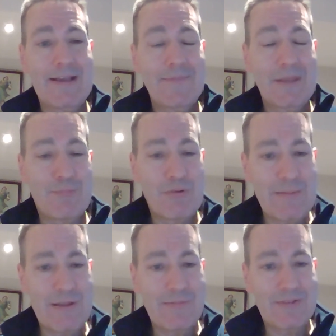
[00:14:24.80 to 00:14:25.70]
the
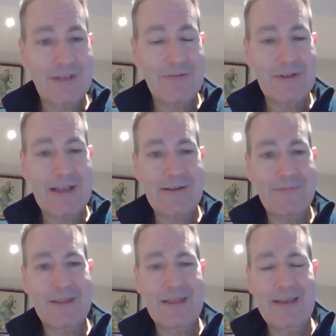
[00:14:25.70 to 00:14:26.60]
premiums go
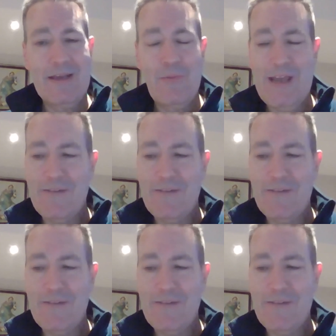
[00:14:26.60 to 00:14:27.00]
down. We